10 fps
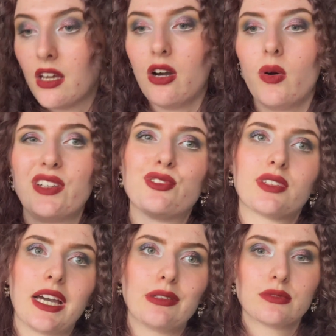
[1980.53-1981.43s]
Oh, I
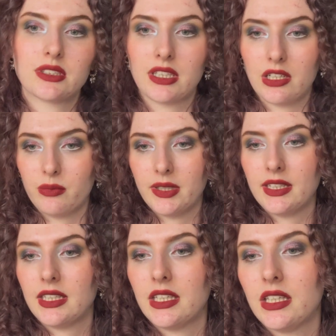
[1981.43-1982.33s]
should count how
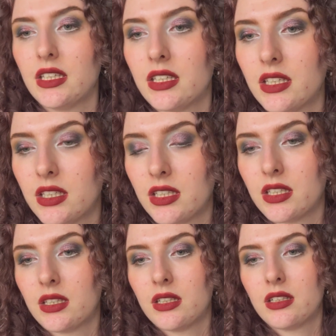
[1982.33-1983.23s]
many,
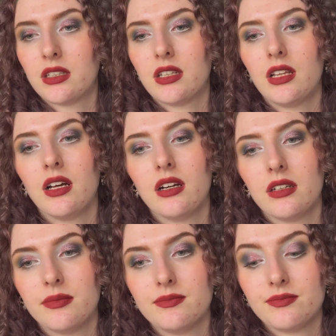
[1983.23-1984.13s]

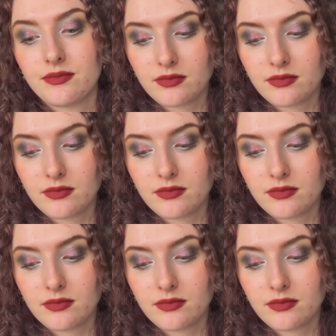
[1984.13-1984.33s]
I